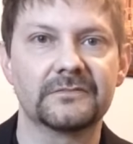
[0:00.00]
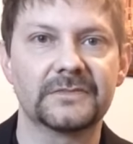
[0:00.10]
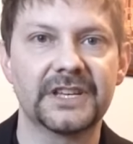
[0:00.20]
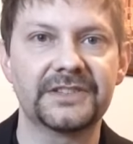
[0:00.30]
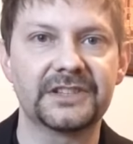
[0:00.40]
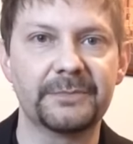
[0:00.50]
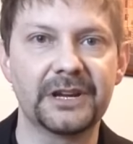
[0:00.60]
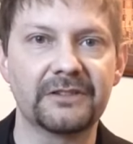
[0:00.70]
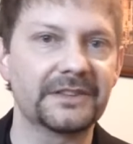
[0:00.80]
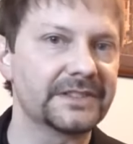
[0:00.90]
tends to be
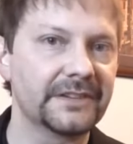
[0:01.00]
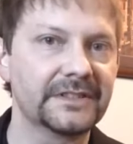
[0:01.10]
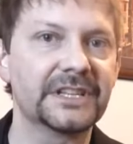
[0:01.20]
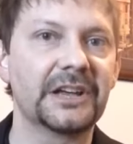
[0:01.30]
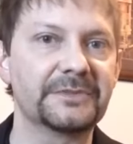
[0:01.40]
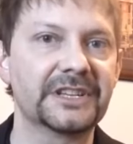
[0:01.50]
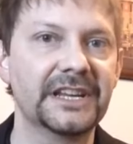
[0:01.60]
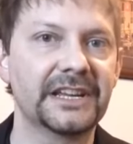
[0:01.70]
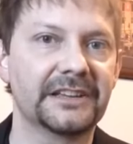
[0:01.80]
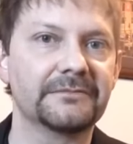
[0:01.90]
around 7 times a
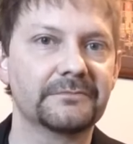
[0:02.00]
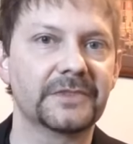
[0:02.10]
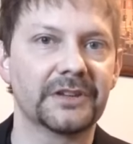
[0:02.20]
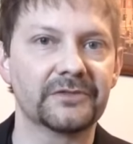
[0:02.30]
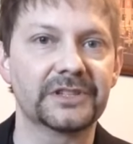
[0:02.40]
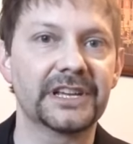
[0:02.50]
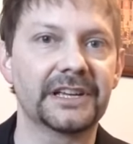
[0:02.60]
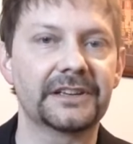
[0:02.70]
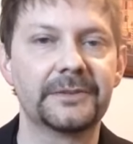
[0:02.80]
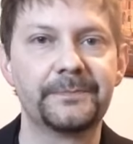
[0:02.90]
day, give or take.